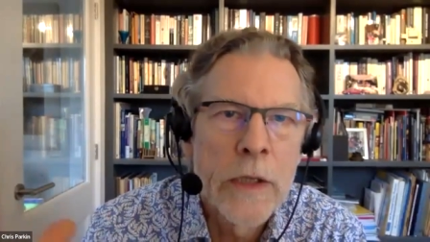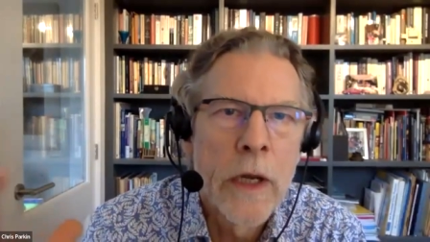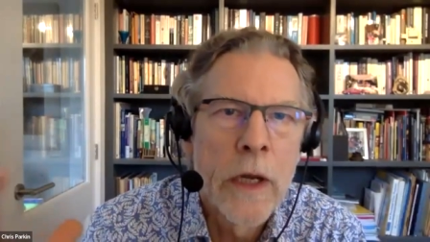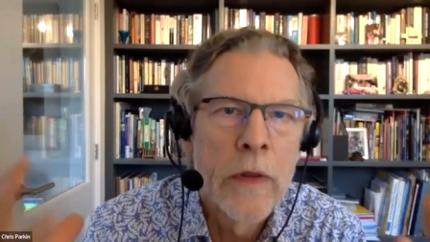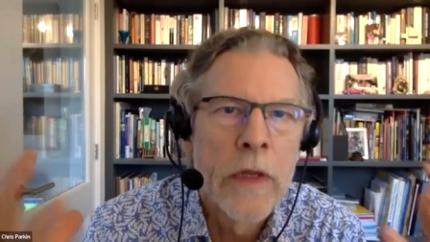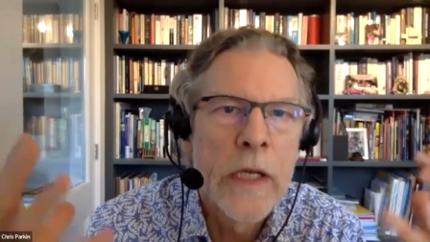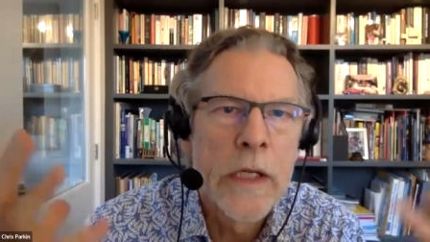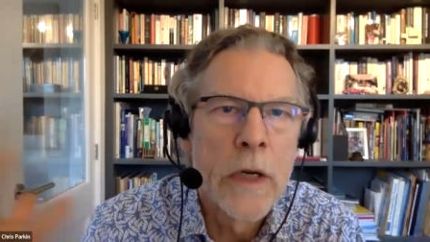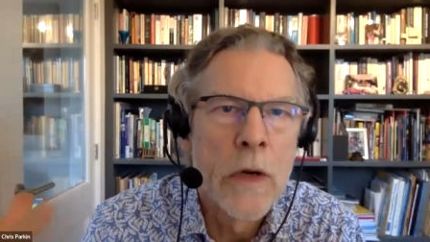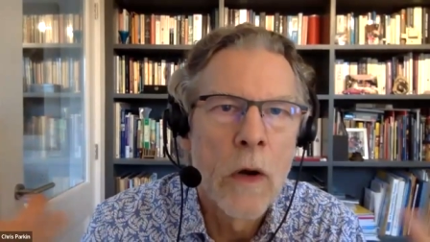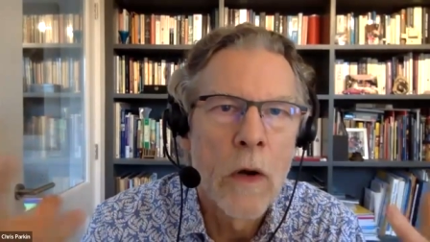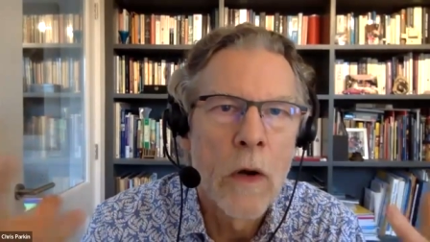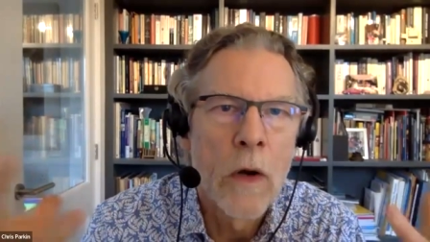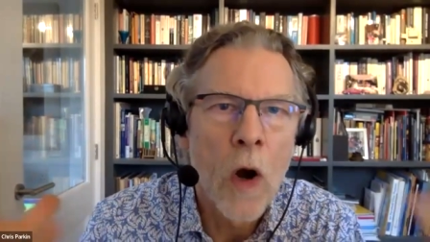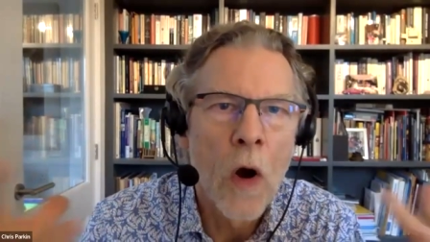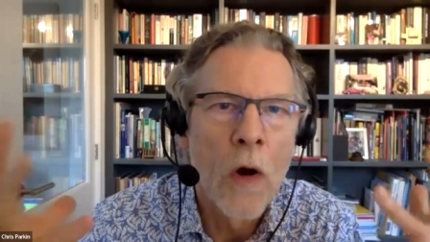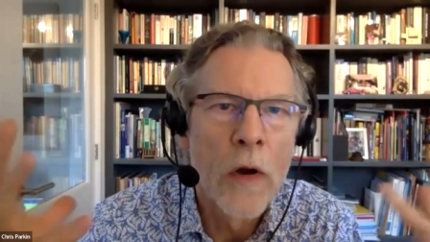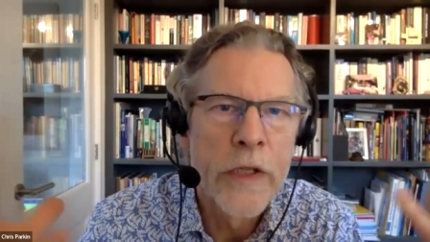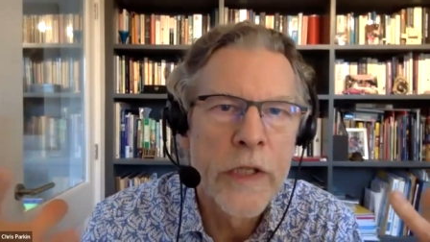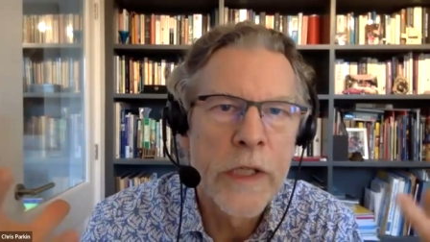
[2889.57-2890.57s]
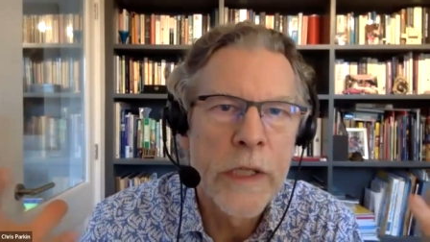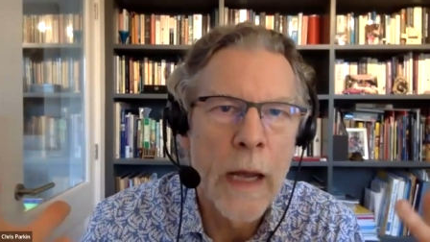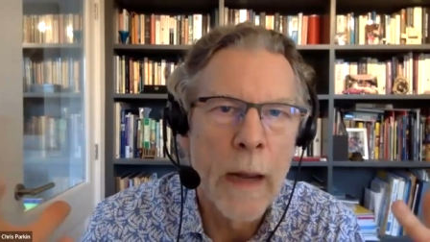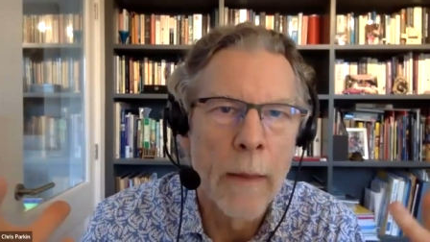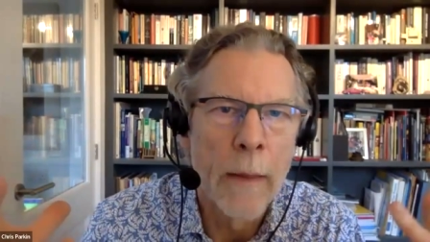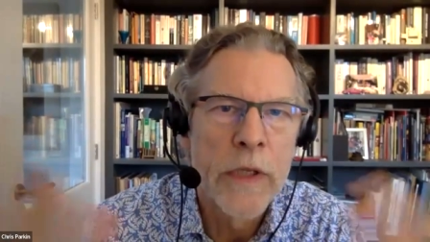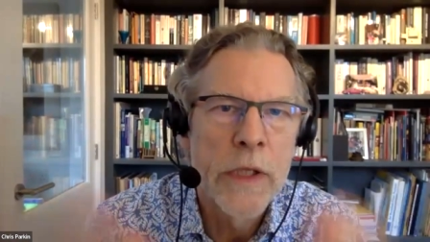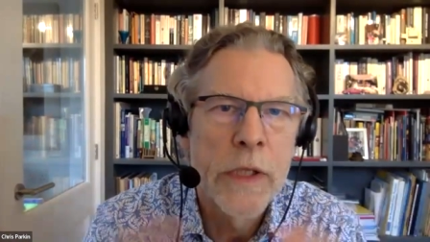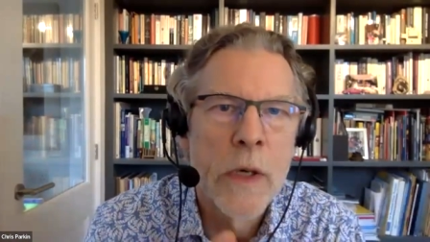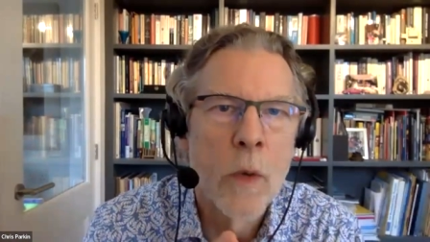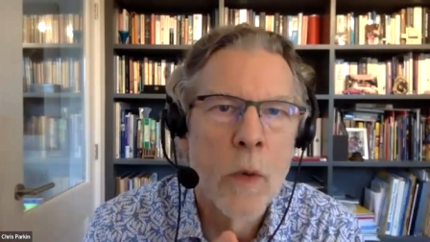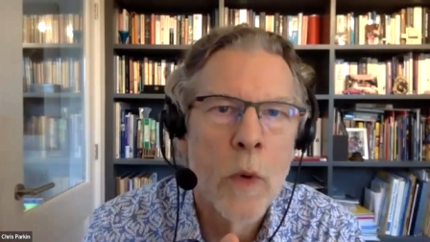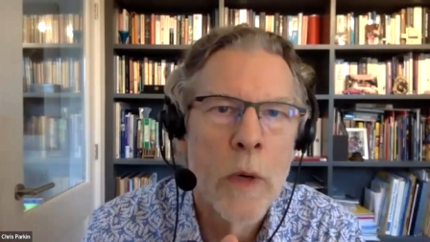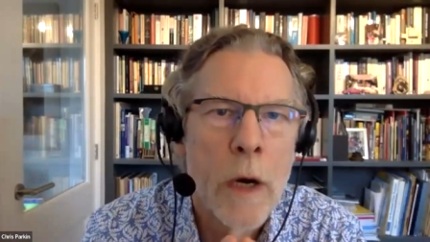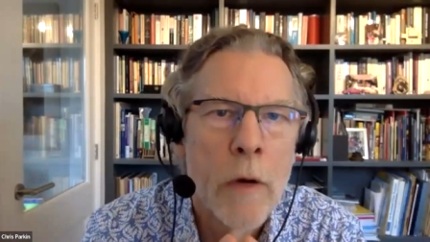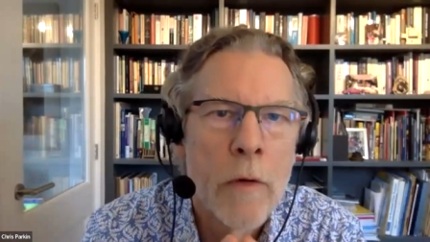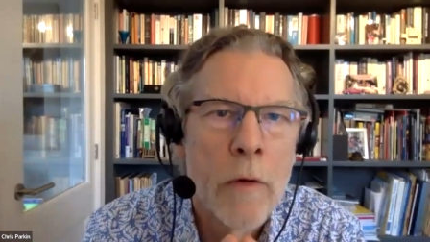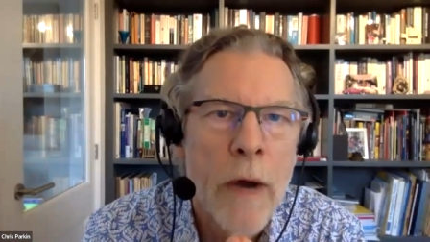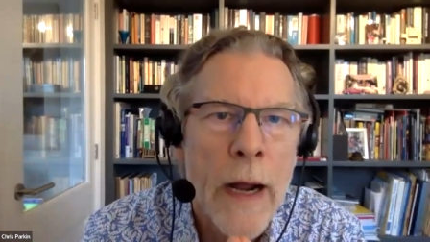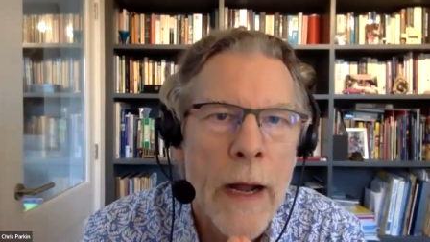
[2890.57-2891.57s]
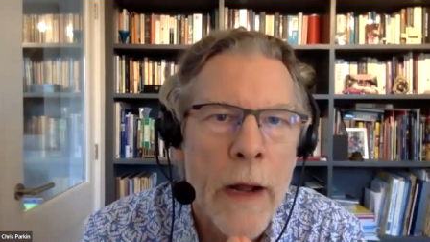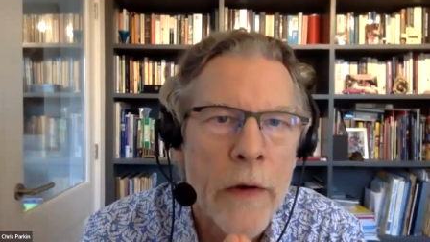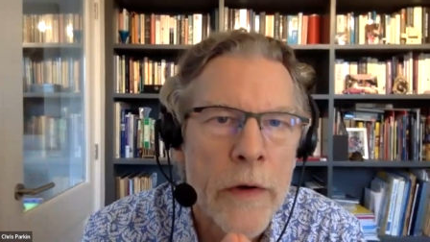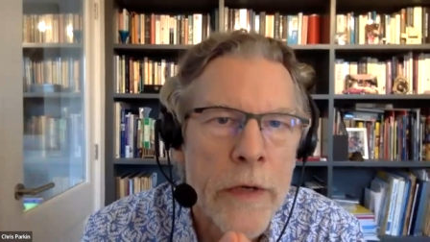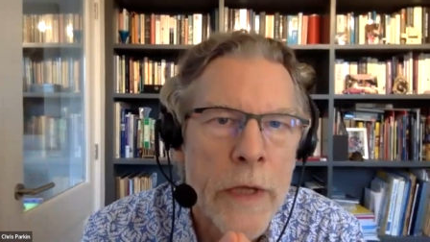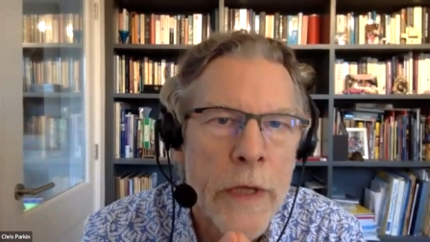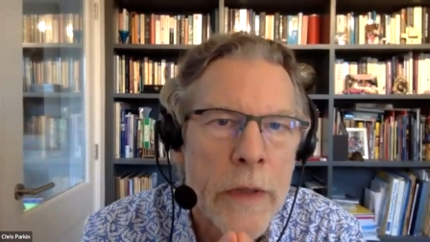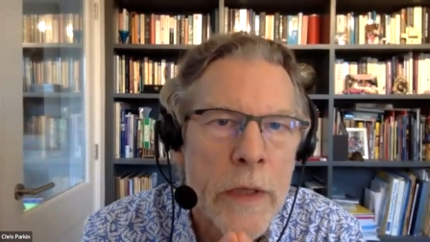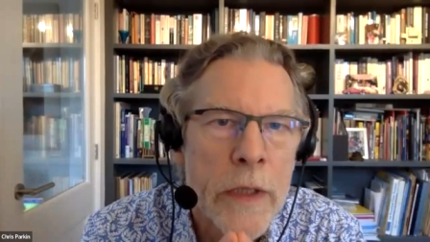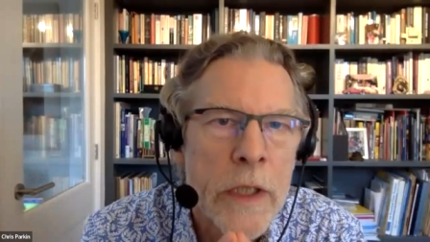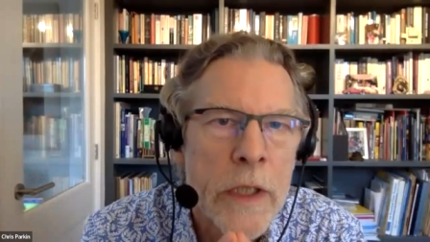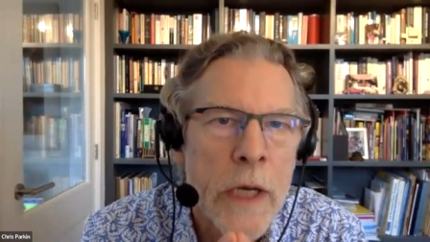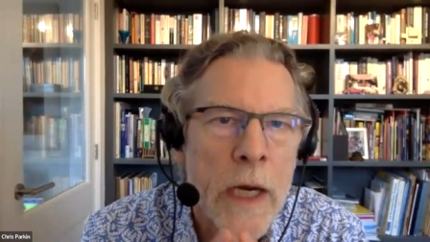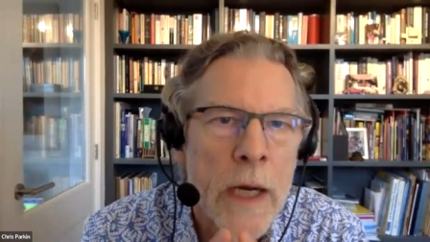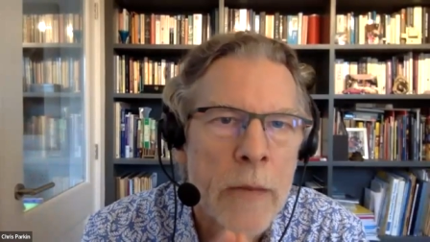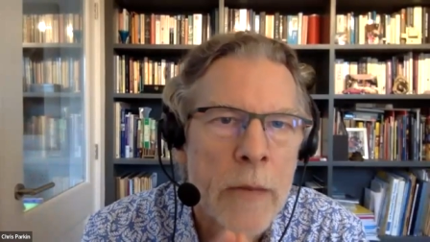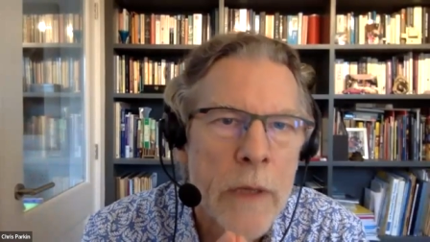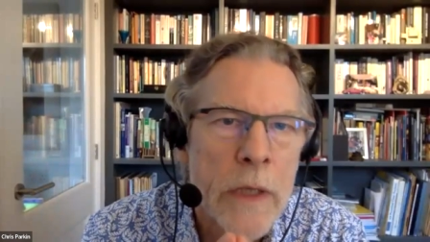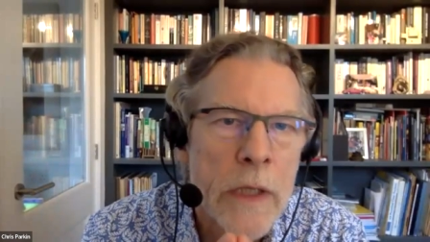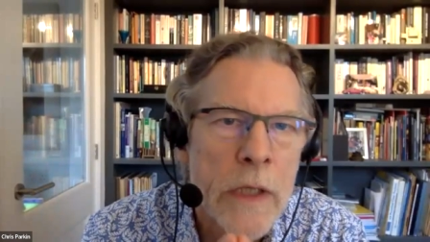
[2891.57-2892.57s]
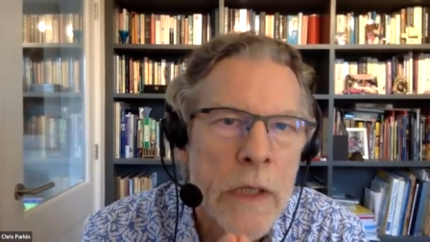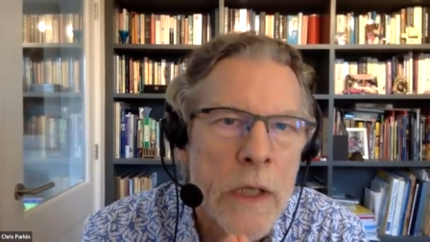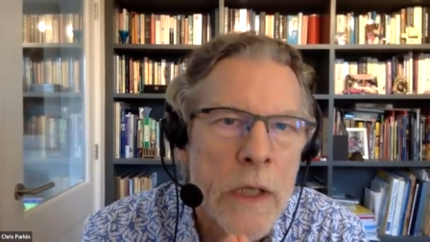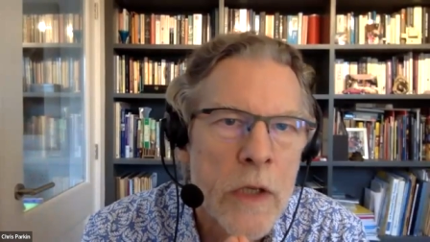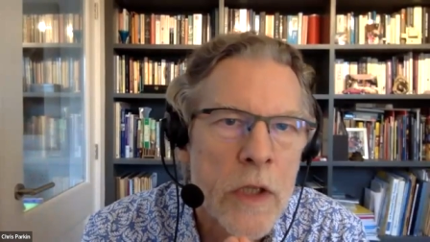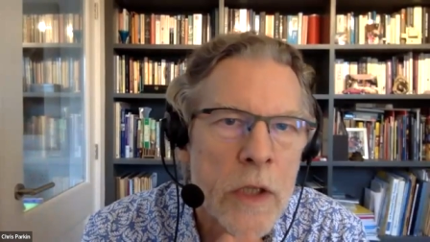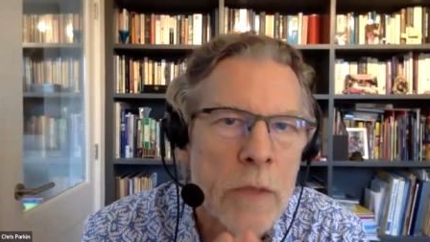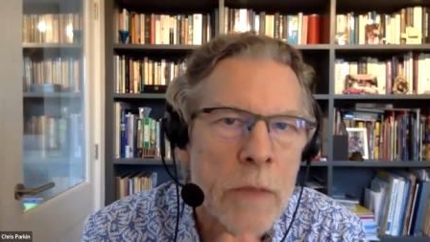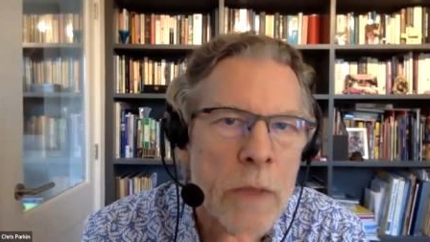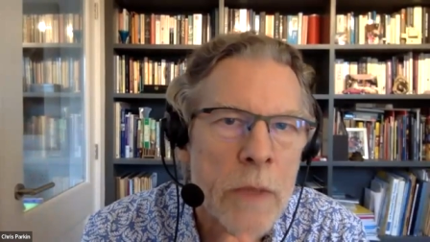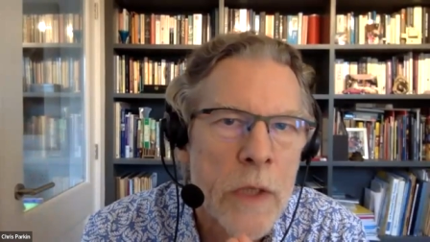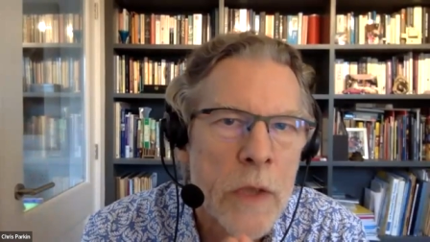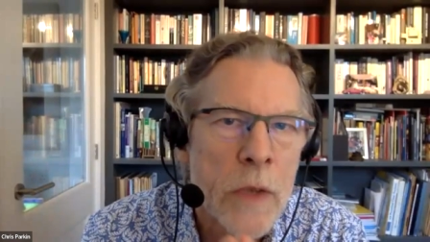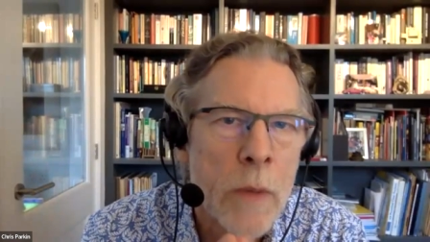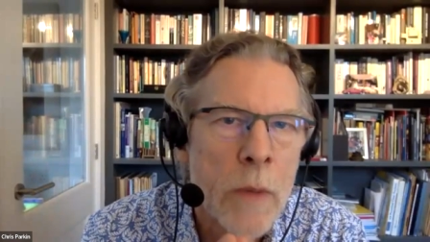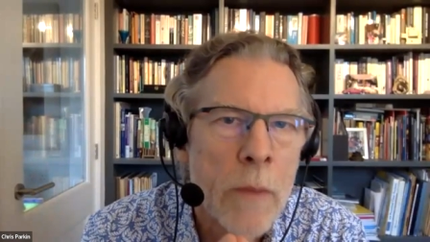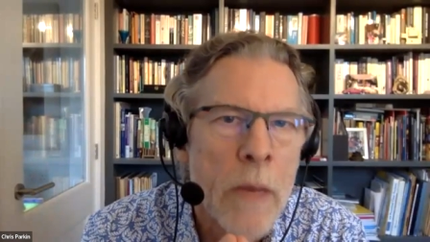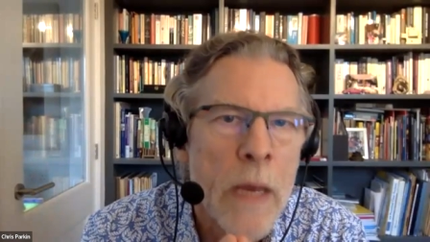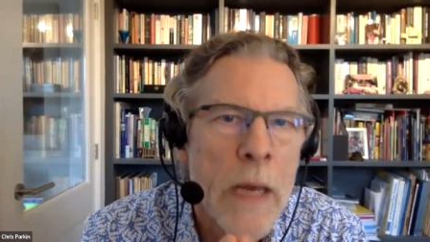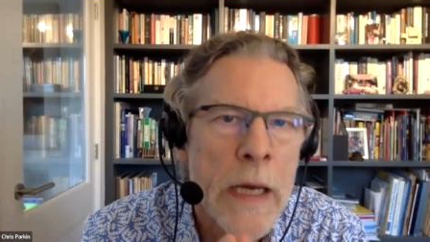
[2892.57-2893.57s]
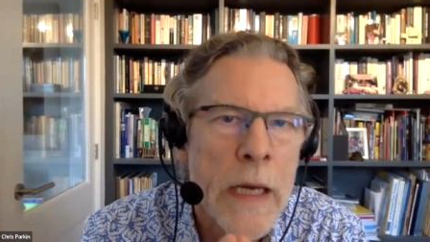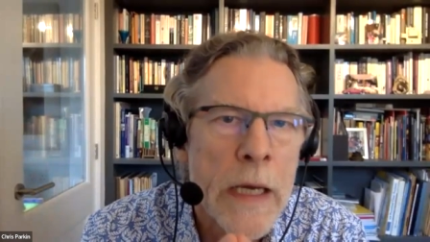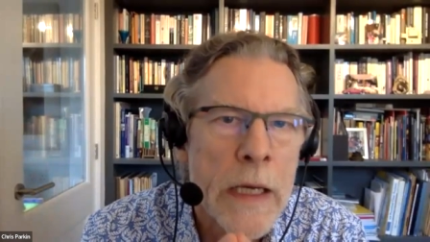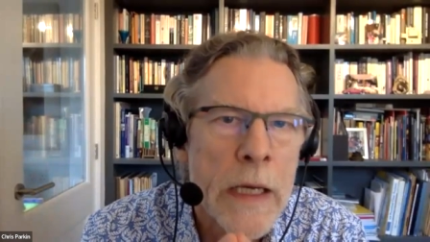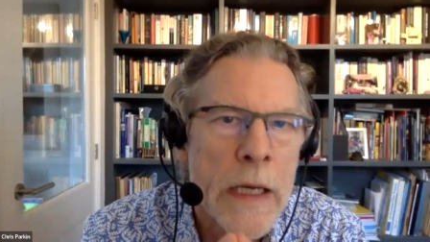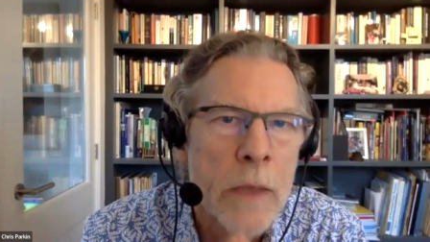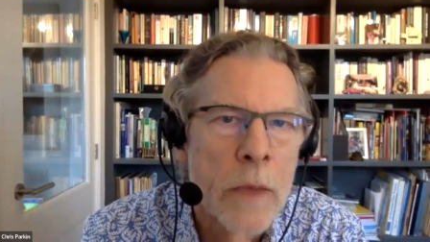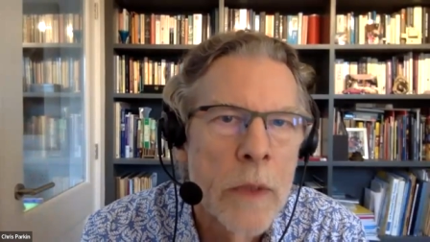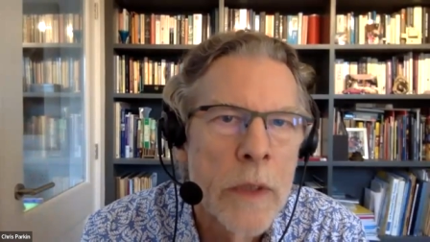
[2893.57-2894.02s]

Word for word: You know these are not concepts that were around at the time that these instruments were made.